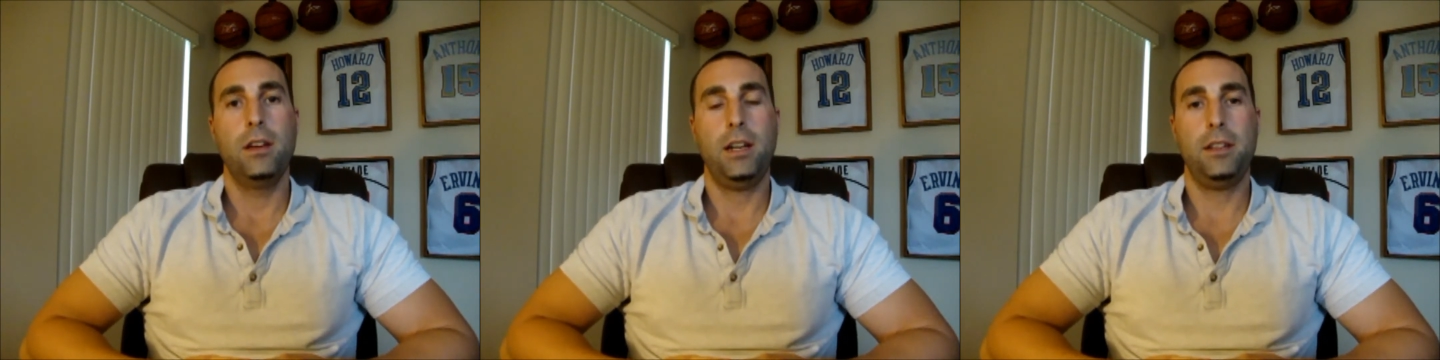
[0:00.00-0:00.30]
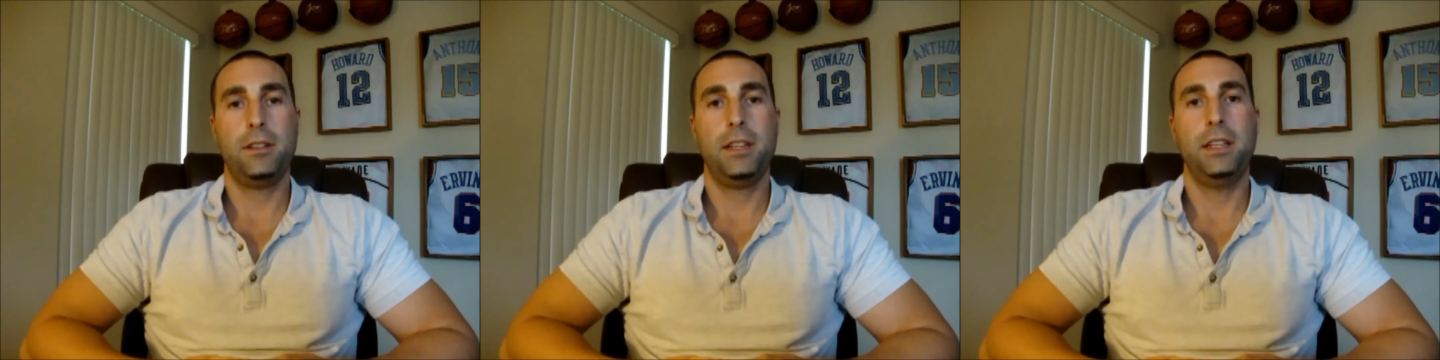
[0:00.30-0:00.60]

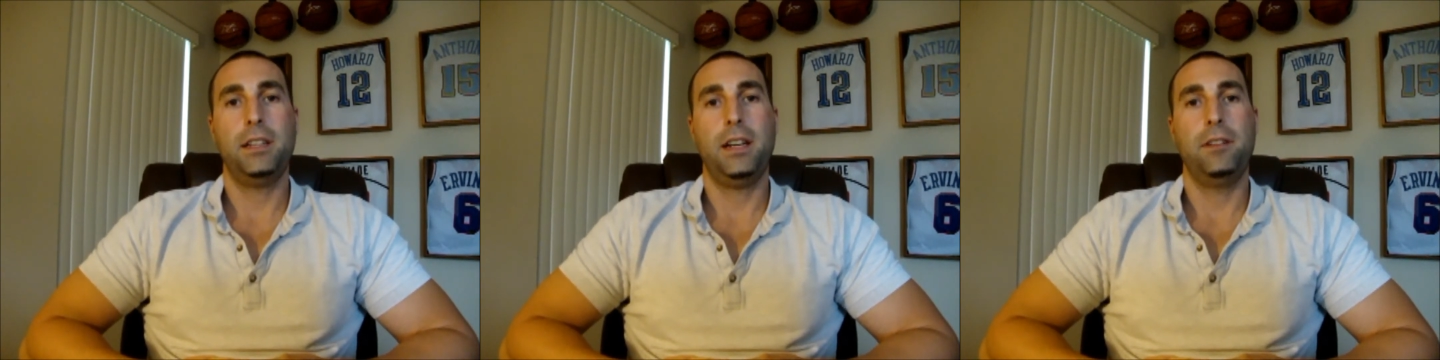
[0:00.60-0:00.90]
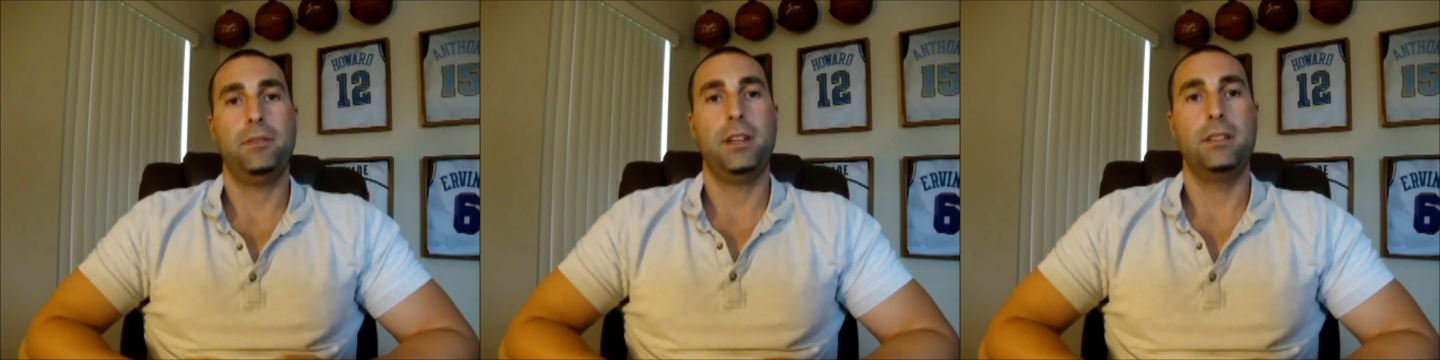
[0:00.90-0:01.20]
Another thing that
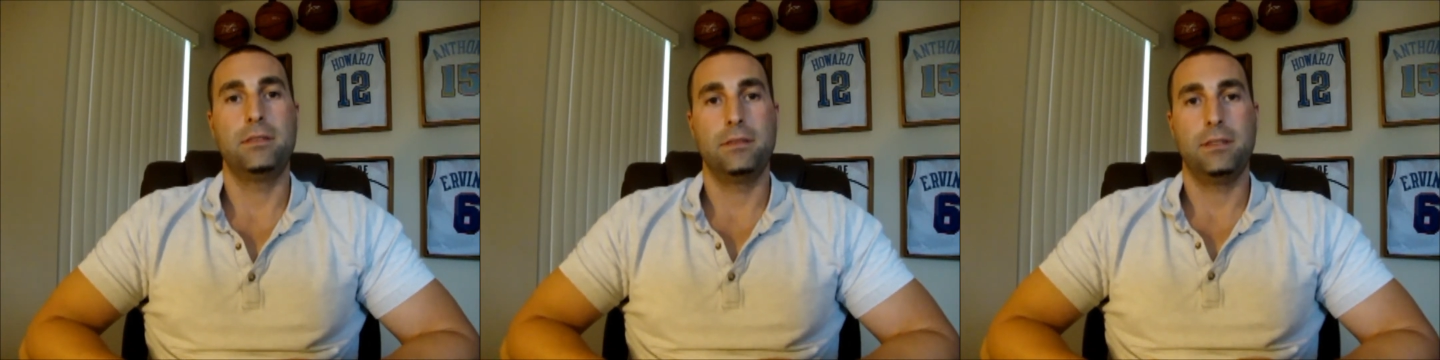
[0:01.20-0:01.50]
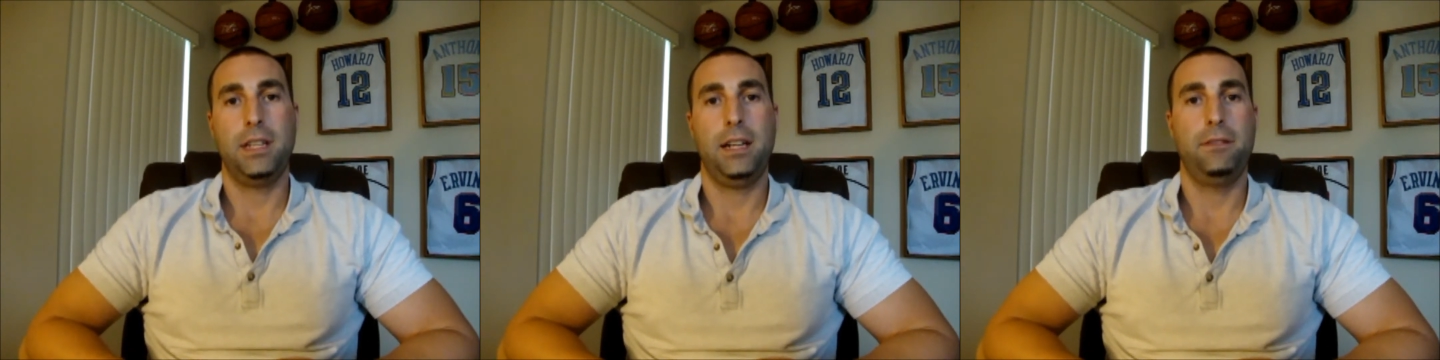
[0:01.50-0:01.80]

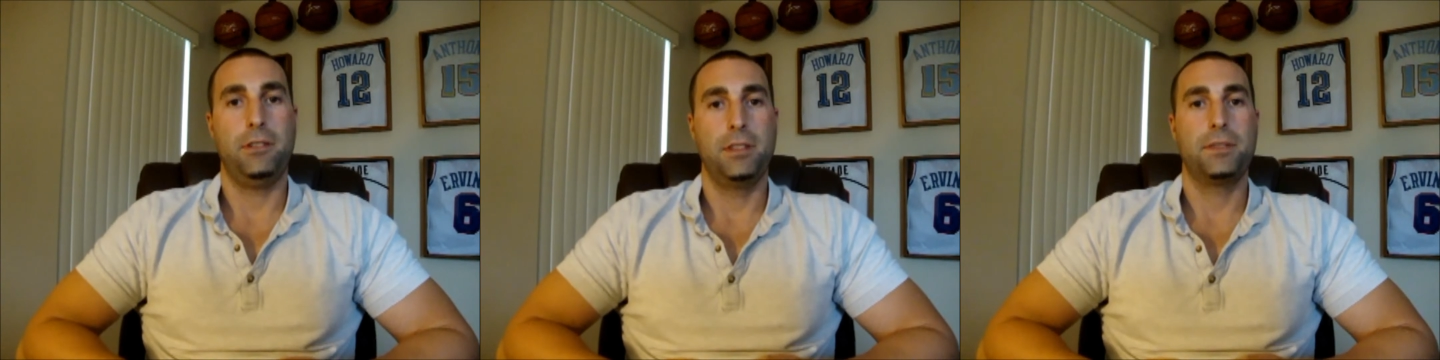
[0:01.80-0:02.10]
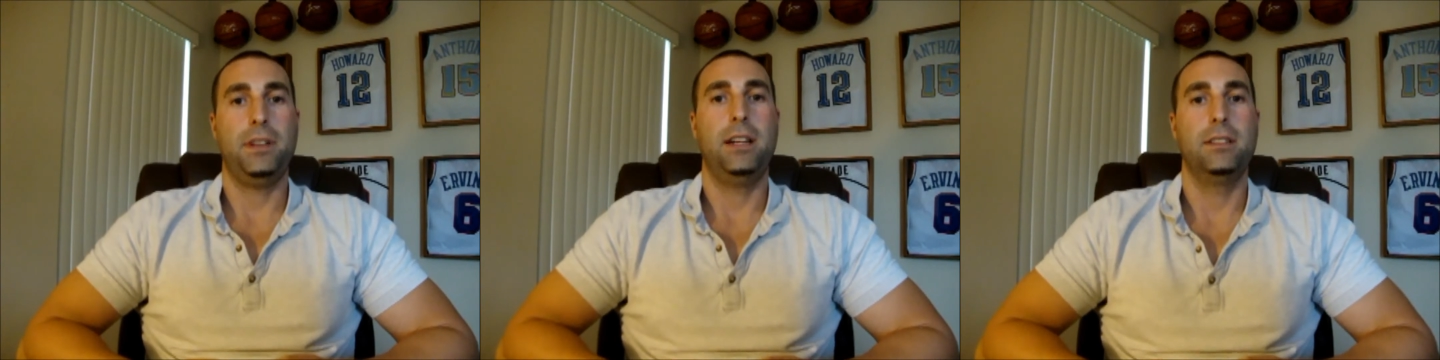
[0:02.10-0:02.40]
I've always
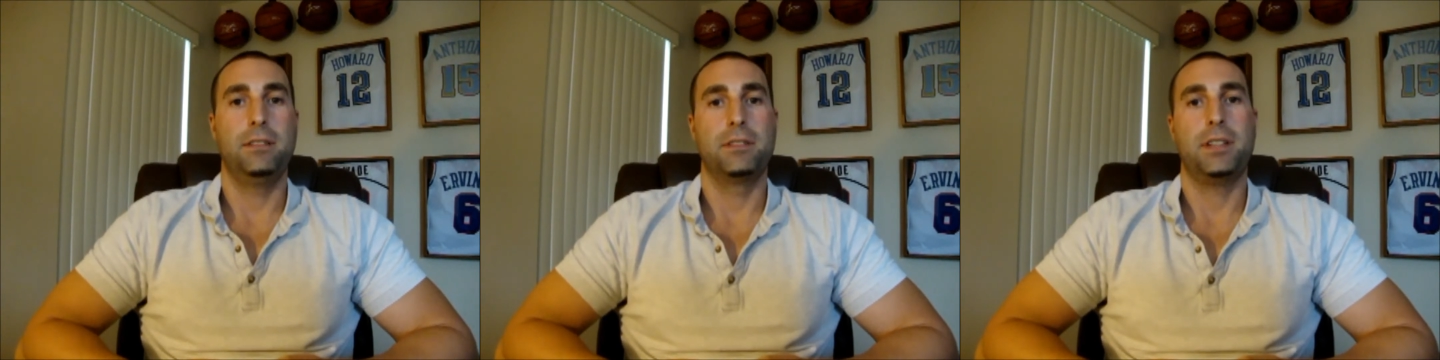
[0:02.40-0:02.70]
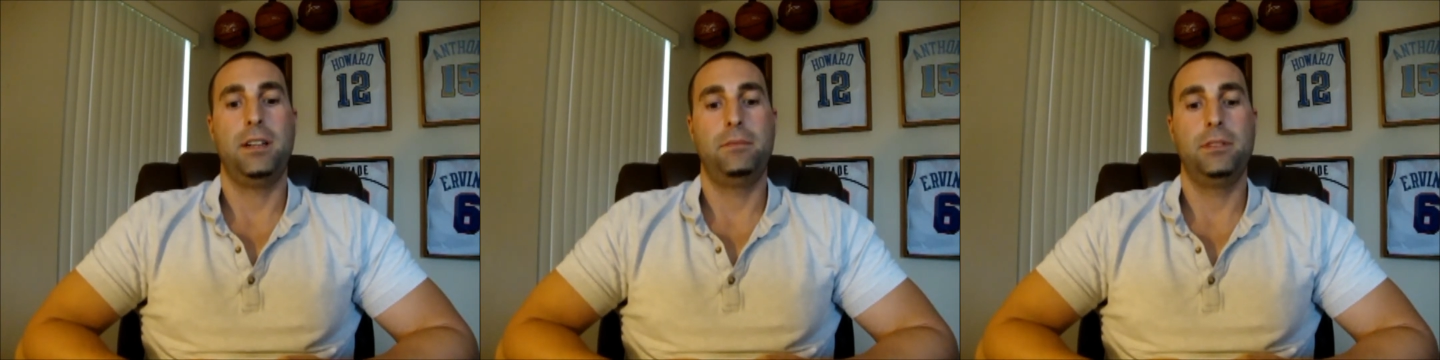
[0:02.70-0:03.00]
found that
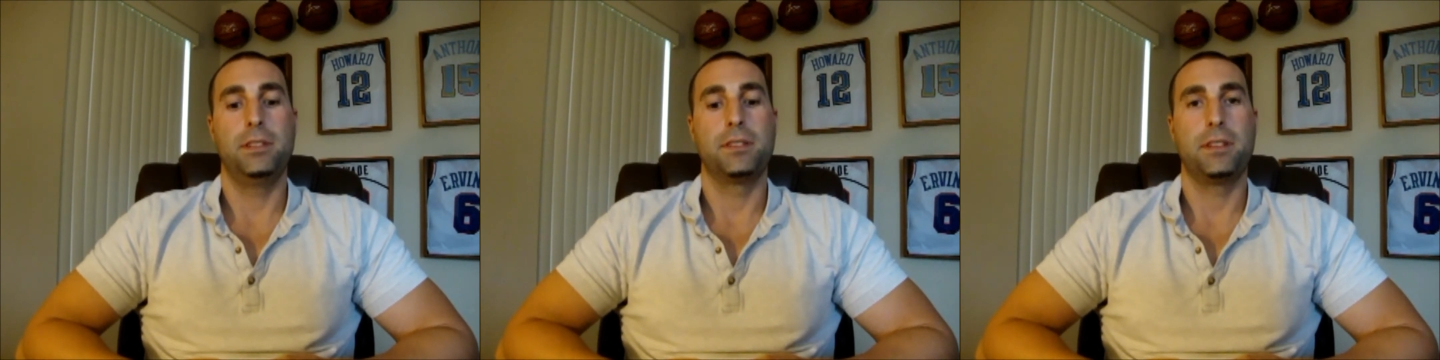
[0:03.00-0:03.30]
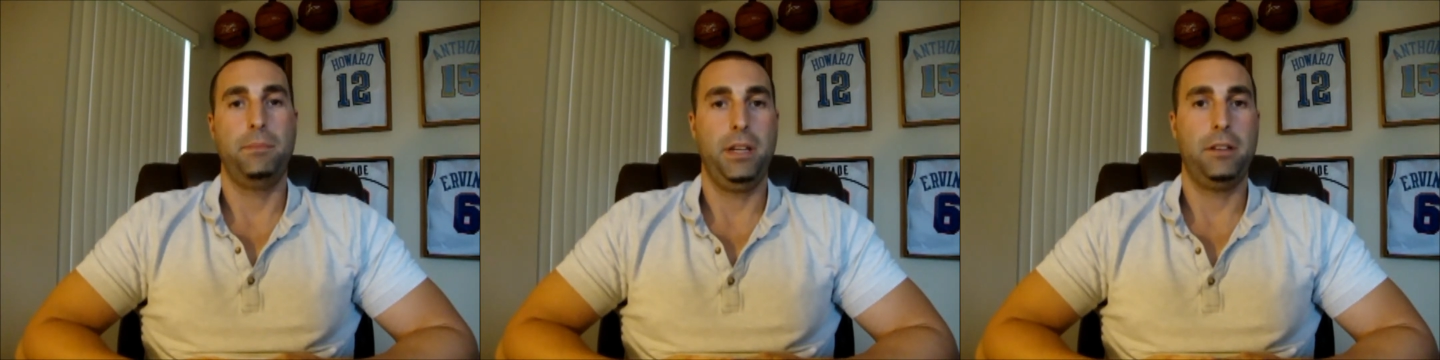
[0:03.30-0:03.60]
was helpful is
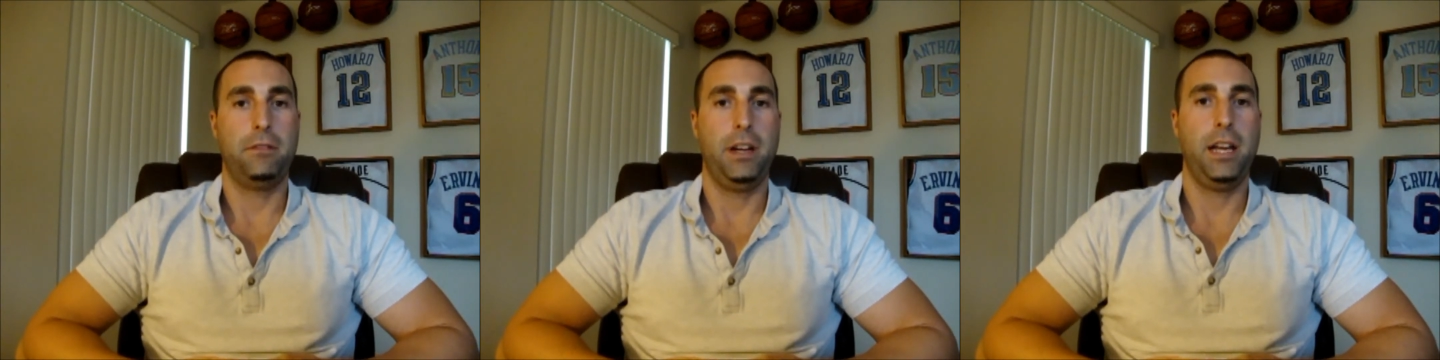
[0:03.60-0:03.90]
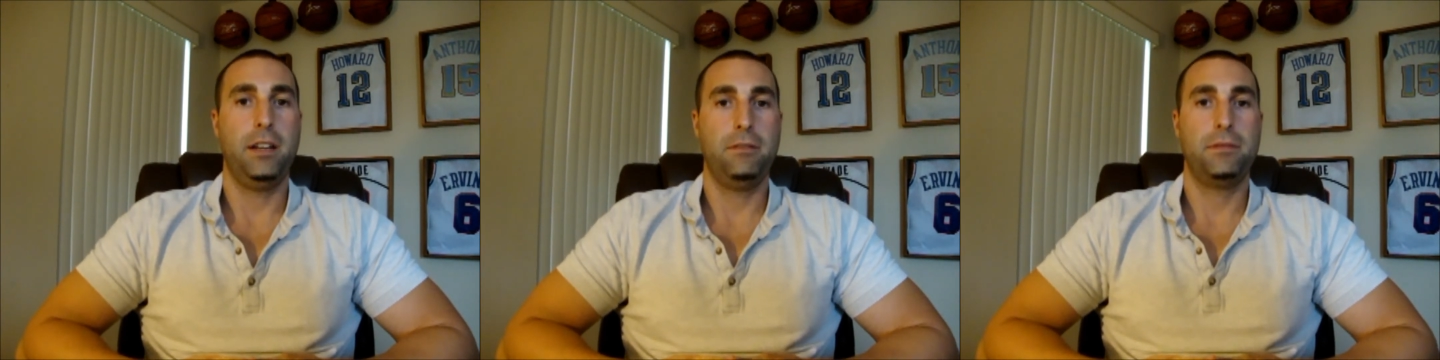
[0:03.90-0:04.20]
to be
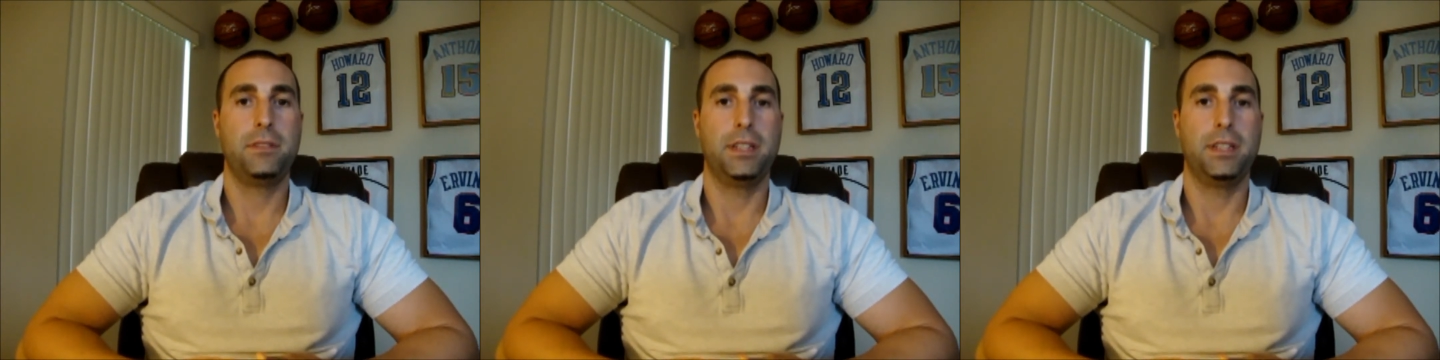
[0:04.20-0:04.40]
creative